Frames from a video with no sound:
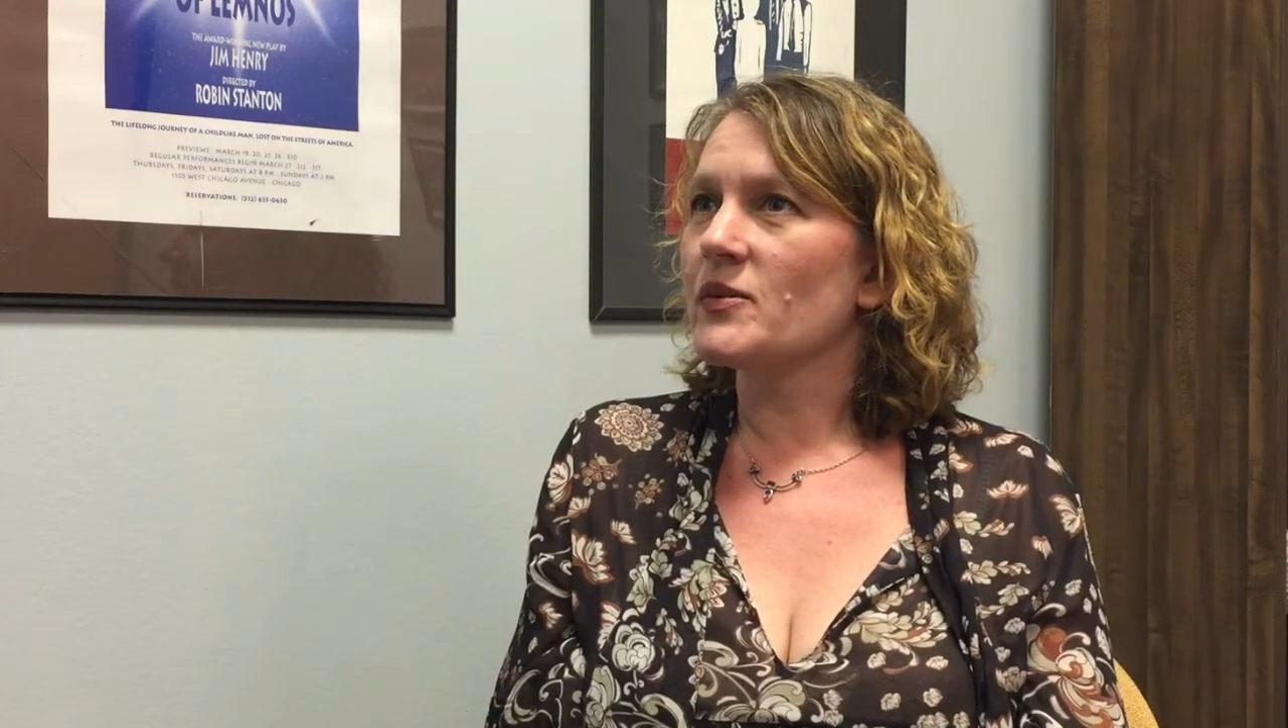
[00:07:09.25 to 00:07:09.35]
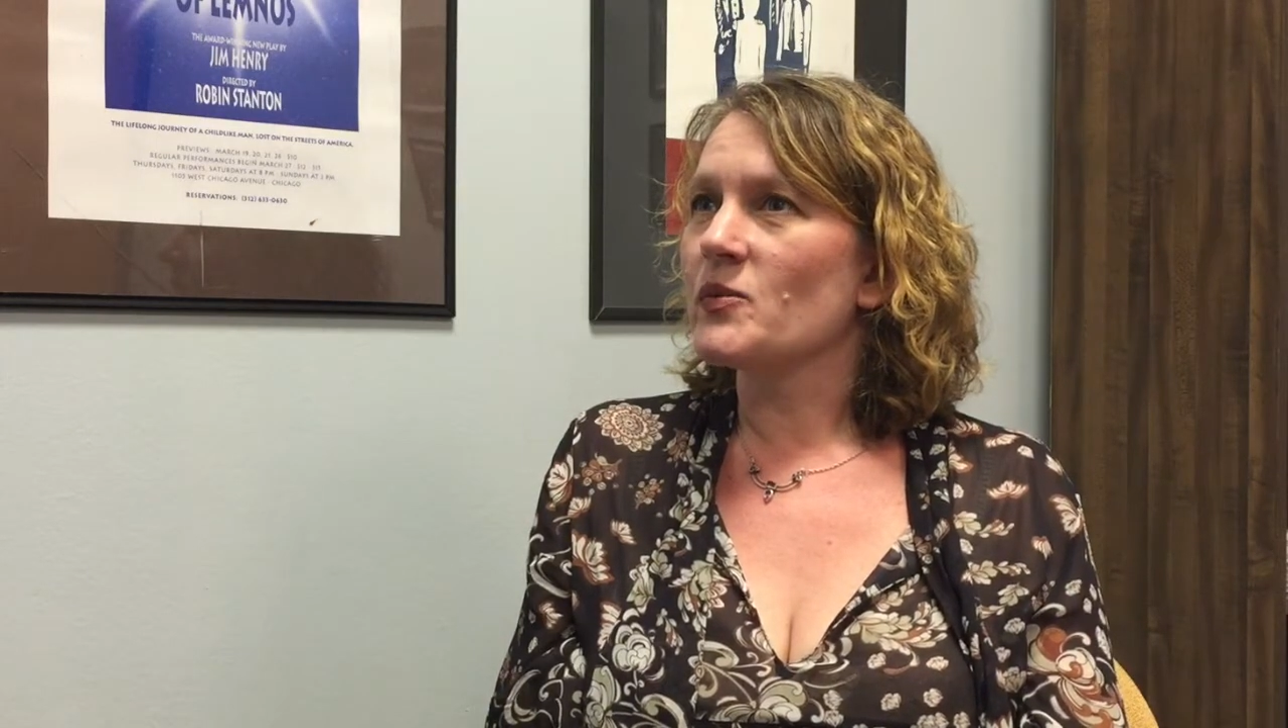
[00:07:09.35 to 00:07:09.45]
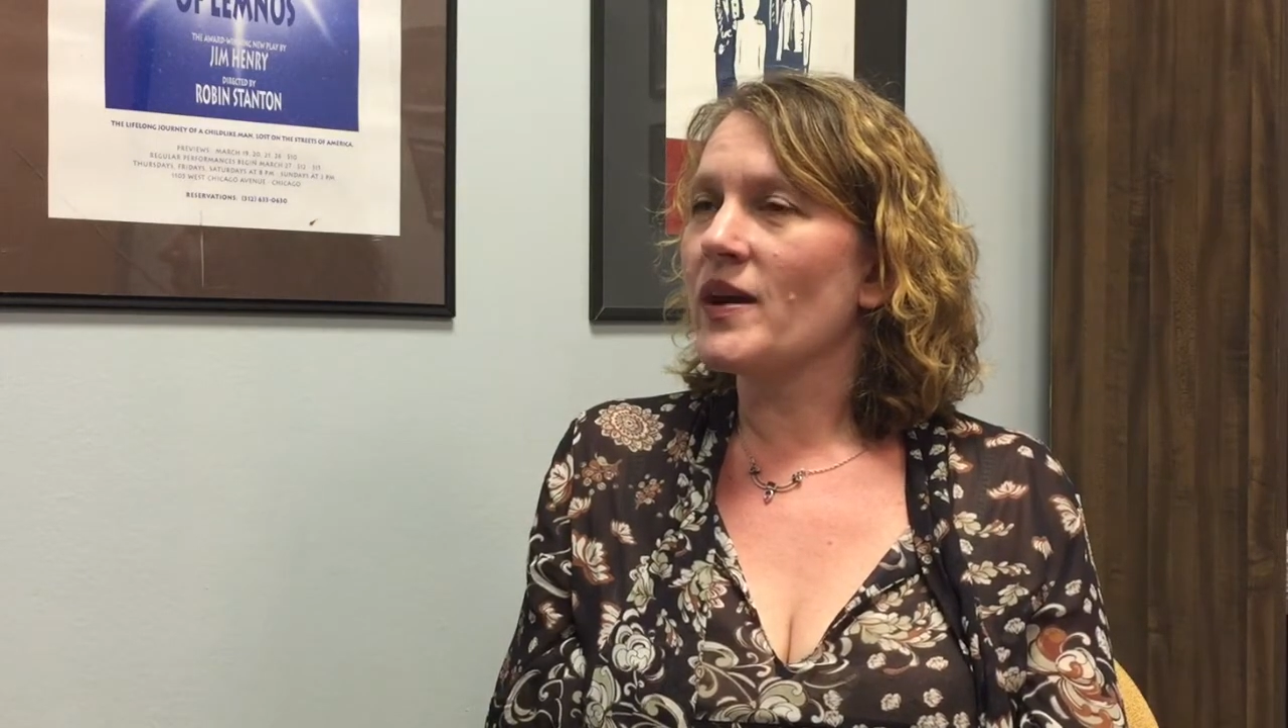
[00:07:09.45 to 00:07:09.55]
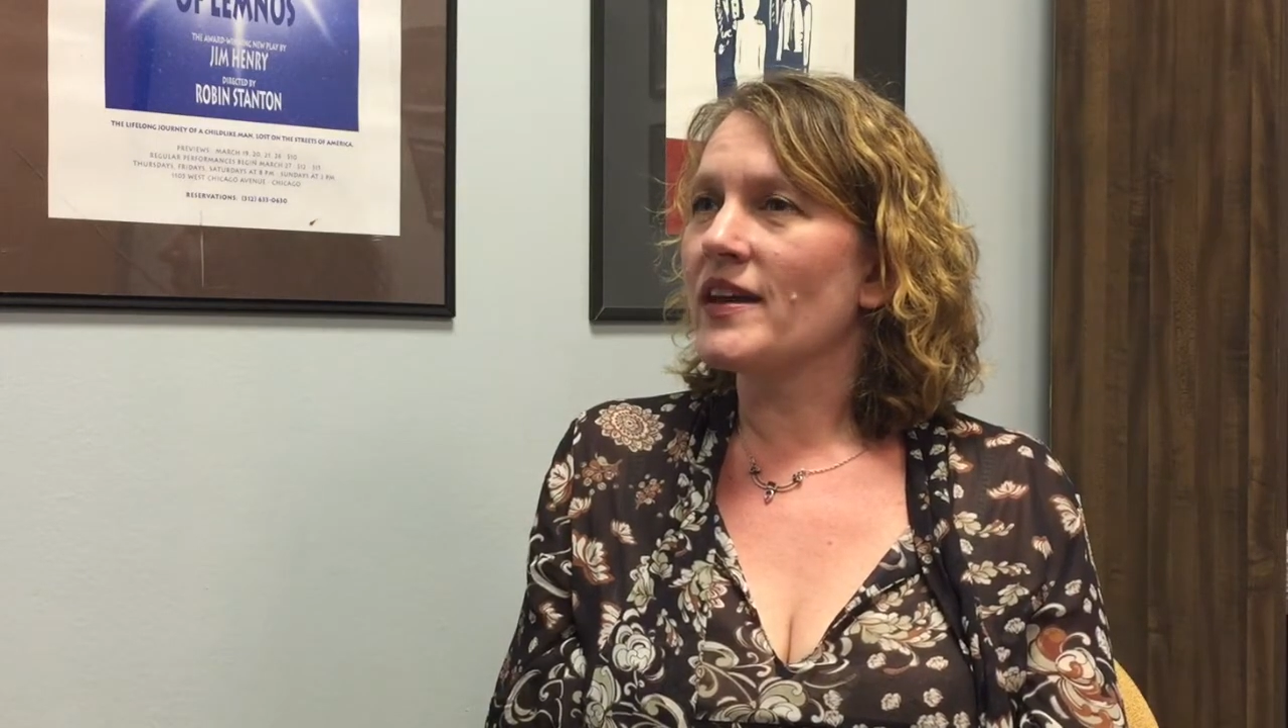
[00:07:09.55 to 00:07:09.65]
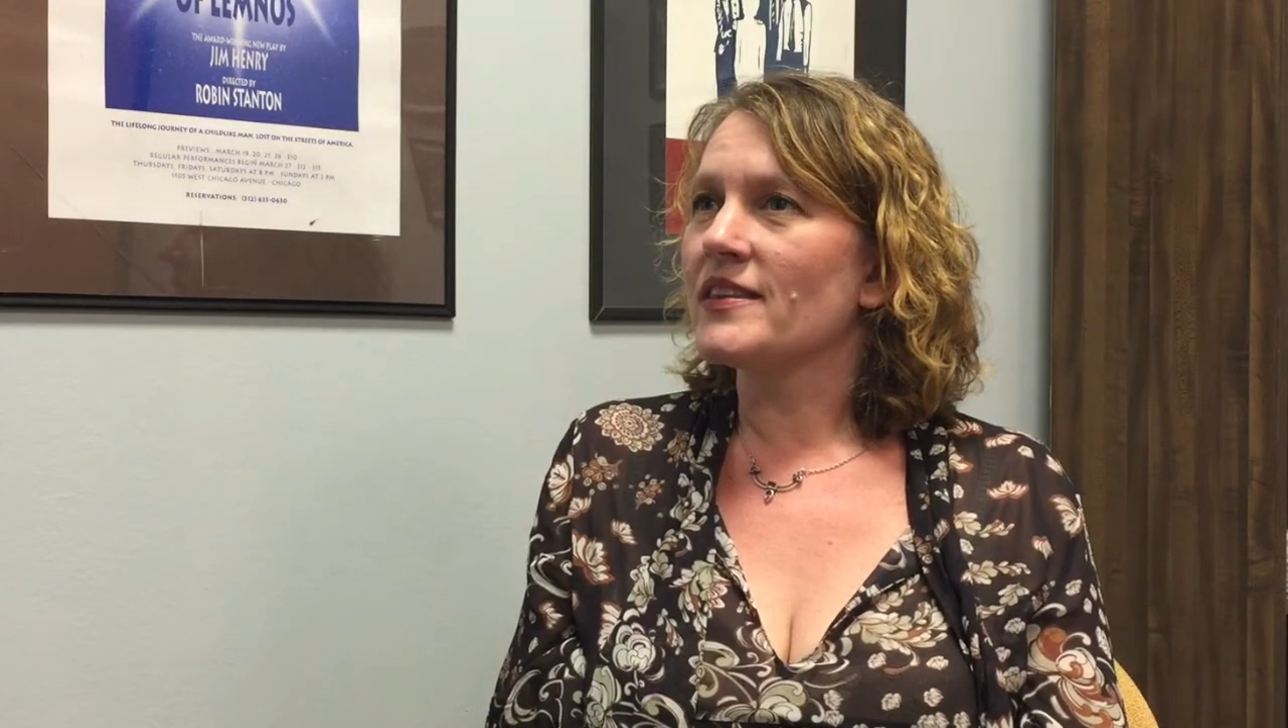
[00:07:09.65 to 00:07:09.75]

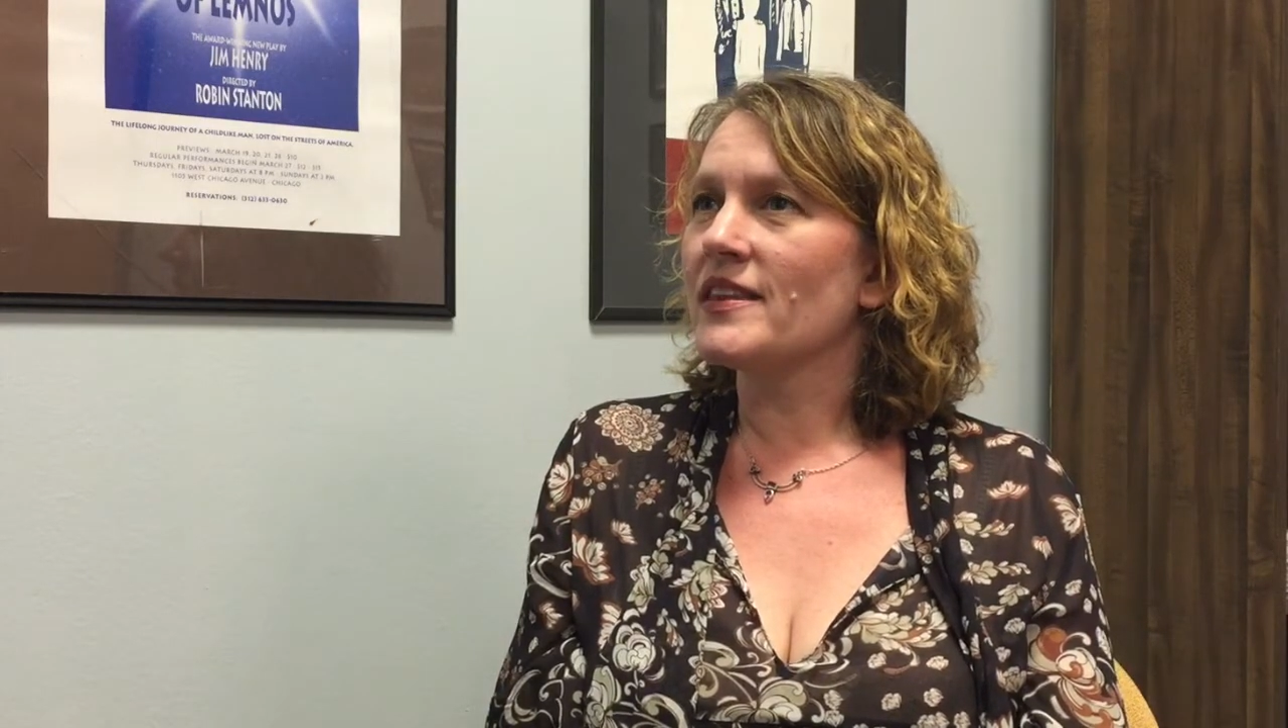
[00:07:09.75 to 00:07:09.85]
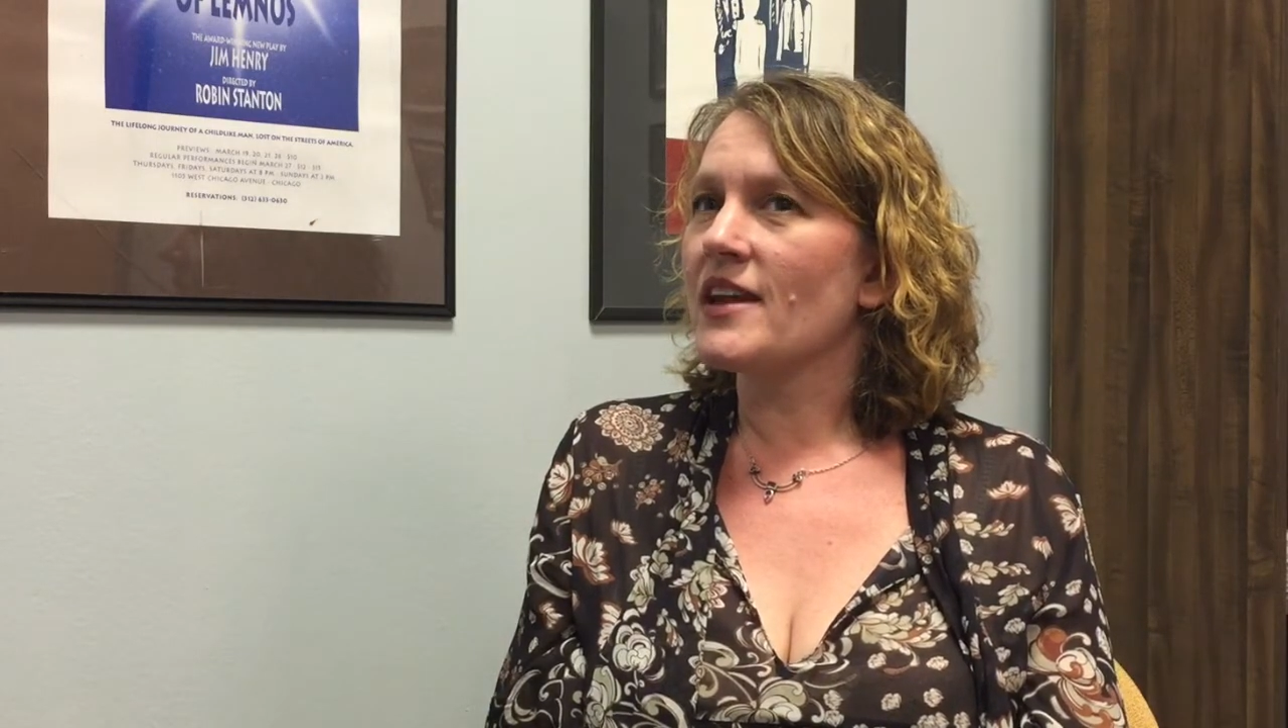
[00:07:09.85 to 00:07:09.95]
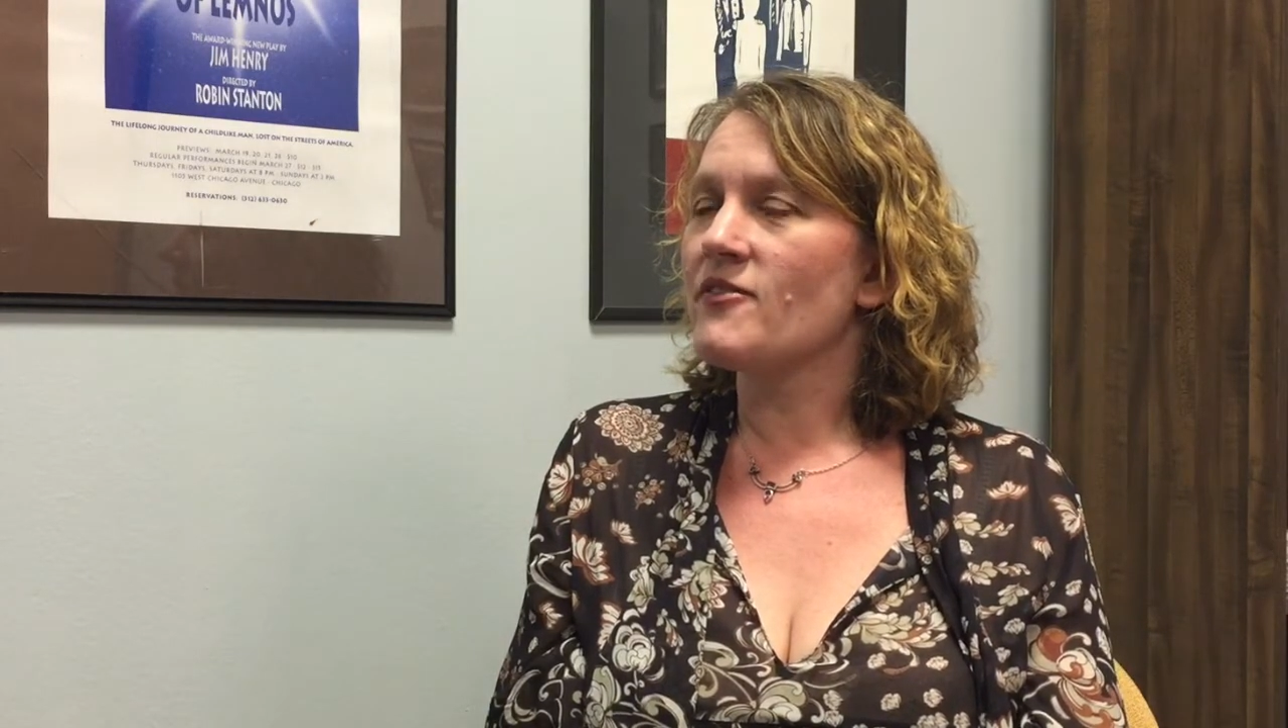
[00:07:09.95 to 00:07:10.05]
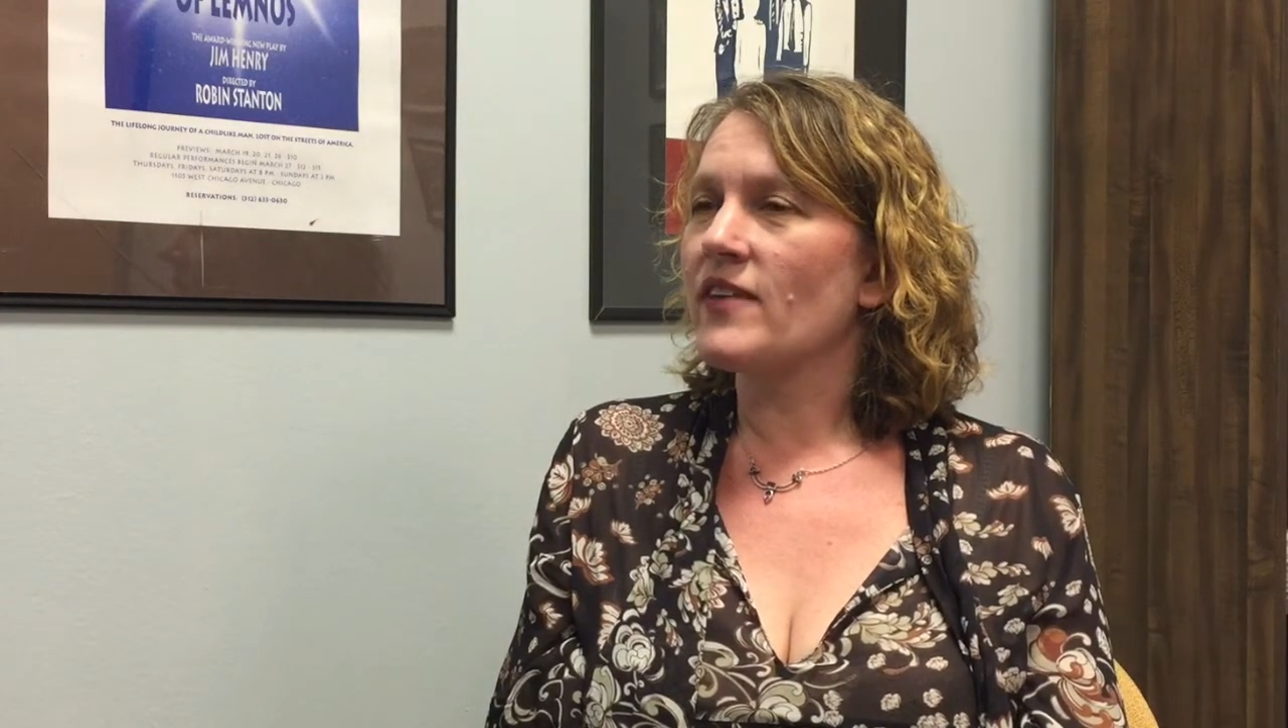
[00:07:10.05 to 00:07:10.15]
when they